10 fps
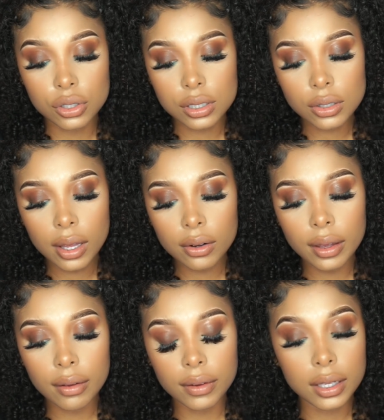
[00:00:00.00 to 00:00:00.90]
just so I don't
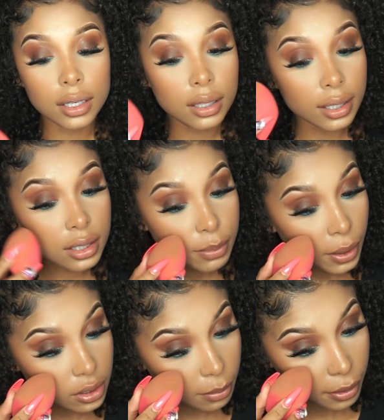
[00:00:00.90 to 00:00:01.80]
have any like
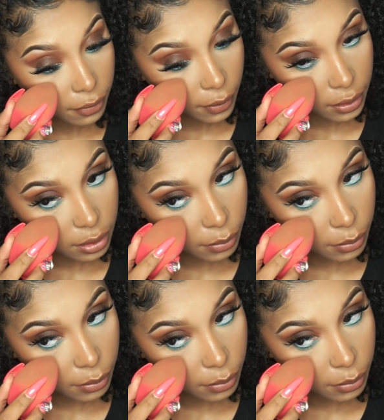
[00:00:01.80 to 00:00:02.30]
spots on my face,